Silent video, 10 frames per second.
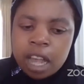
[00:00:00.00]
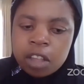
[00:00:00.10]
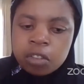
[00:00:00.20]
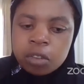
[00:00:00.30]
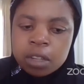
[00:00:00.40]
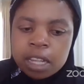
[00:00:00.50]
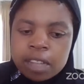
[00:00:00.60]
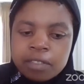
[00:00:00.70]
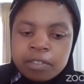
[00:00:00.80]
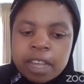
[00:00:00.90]
I saw
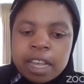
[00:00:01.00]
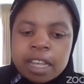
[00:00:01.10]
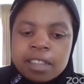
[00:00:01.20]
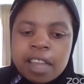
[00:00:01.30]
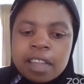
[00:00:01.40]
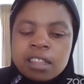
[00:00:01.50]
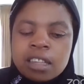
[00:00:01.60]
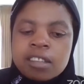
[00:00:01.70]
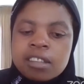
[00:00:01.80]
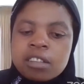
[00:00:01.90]
as if they are the
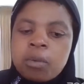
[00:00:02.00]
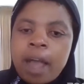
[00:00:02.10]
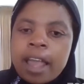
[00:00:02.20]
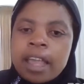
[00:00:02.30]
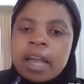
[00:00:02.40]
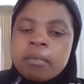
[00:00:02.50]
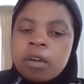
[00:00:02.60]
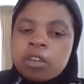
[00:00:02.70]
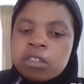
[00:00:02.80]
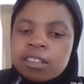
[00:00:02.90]
reason why I'm
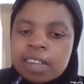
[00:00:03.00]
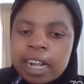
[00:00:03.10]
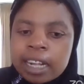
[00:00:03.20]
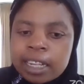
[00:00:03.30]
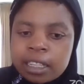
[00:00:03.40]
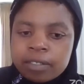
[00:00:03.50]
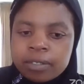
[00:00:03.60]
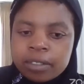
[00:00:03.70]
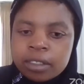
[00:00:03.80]
also struggling.